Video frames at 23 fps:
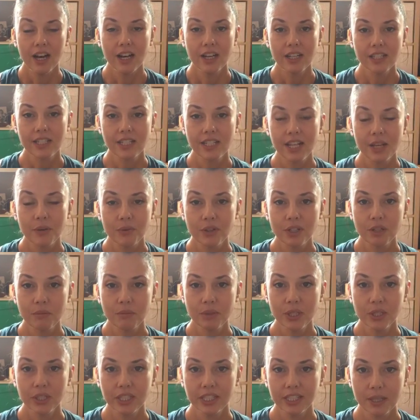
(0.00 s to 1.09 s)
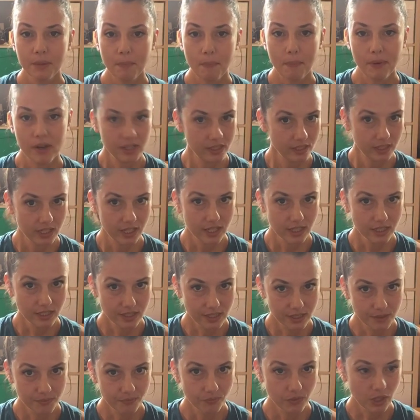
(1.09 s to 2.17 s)
Today we're going to be looking at bandhas.
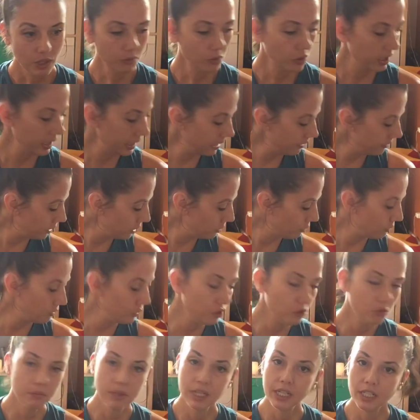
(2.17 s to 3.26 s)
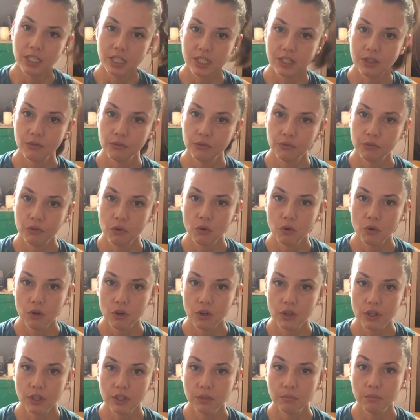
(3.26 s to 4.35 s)
I'm going to give it a few minutes
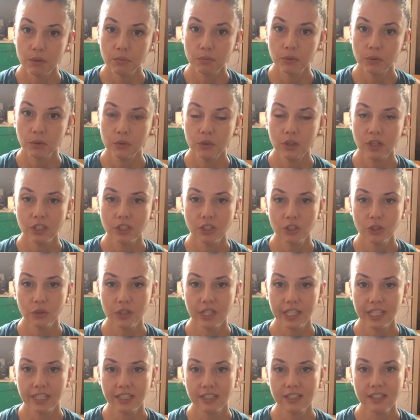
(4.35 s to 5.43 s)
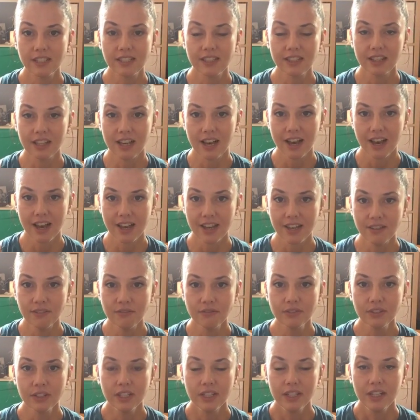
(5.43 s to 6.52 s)
for the people who are joining us live.
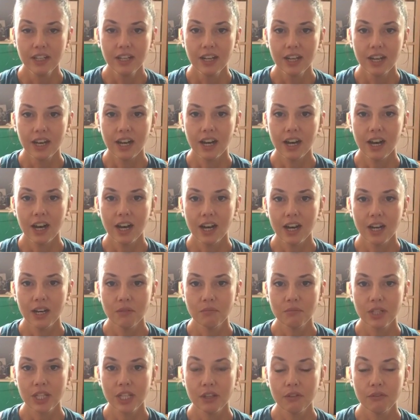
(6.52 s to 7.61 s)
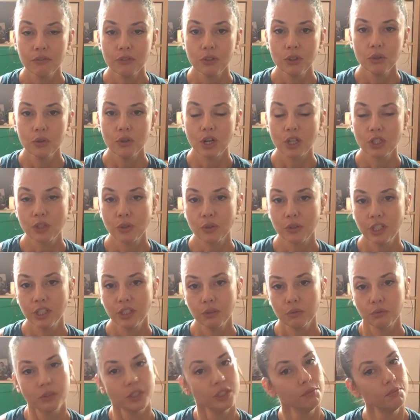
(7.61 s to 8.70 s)
If you are joining the
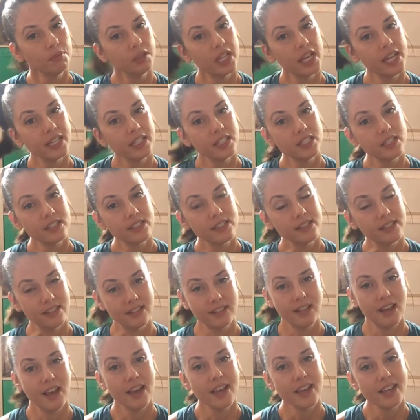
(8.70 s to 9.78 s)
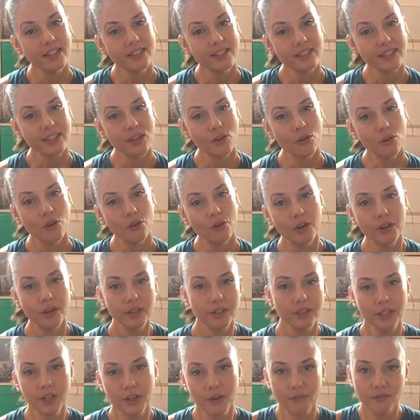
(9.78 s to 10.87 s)
replay, just sit tight or
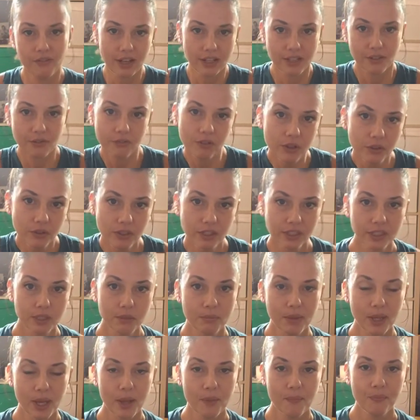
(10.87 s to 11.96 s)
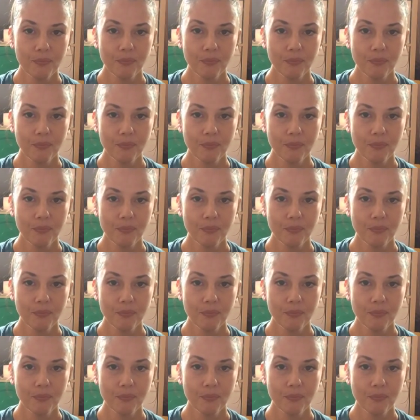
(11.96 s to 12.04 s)
fast forward a little bit.